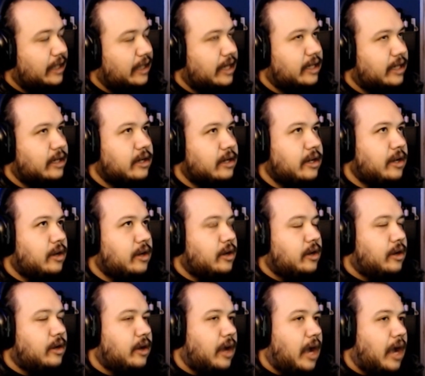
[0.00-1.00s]
Like
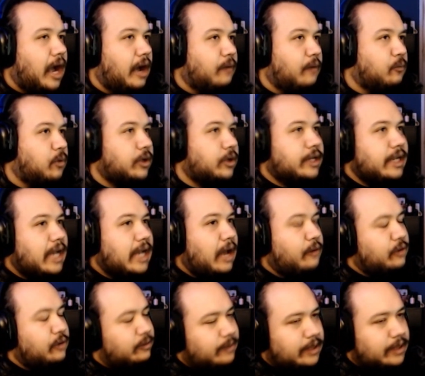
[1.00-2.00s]
working
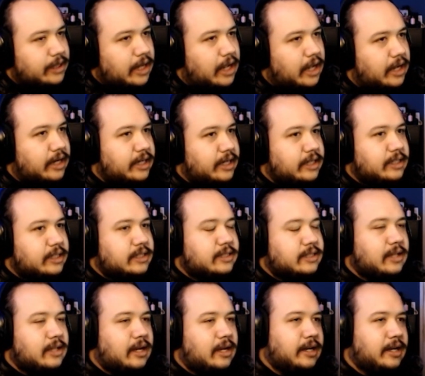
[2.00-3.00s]
out would be
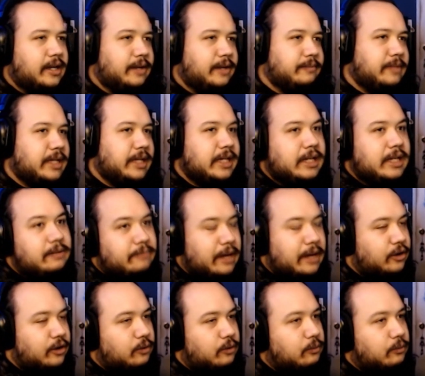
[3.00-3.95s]
nice, um, eating better